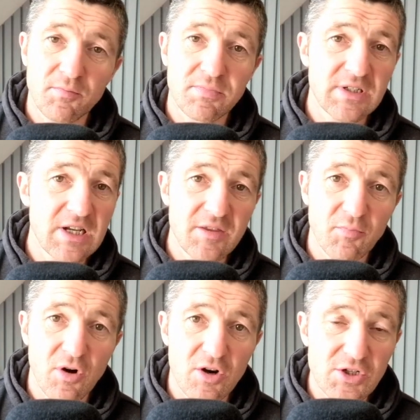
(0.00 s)
teeth
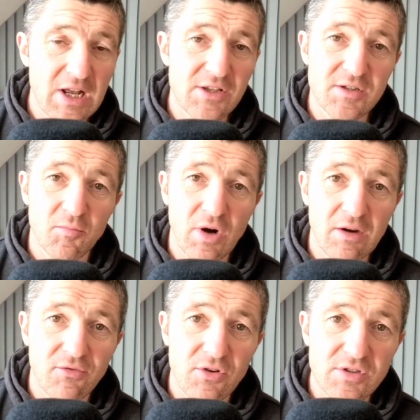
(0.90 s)
brushed, had some
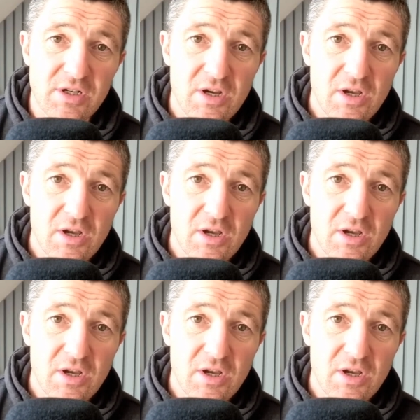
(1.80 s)
breakfast.